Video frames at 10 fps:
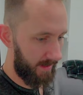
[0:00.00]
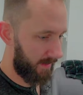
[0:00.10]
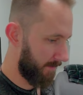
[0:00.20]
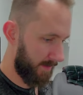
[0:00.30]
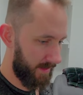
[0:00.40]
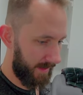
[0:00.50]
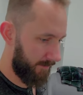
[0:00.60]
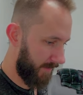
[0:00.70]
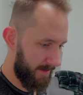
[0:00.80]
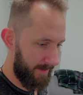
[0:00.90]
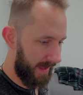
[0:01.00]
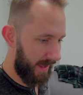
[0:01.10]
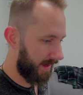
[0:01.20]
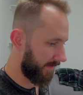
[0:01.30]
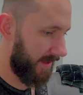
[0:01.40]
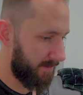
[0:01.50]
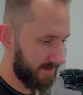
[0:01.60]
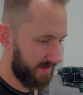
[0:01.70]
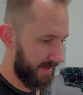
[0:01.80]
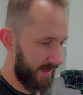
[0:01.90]
I'm gonna like fly back. I thought it
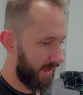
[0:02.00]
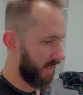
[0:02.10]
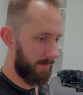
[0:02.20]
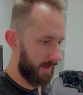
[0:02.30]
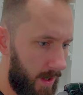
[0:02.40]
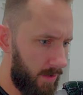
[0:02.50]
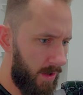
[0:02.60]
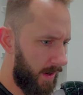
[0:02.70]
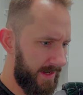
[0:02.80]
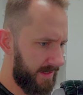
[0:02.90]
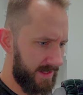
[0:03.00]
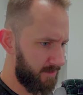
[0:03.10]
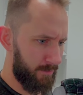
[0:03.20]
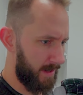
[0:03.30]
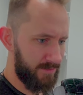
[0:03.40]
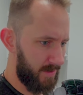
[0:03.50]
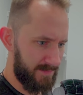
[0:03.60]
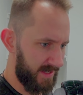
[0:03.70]
was like, and I'd be like, oh no, I didn't get you a round trip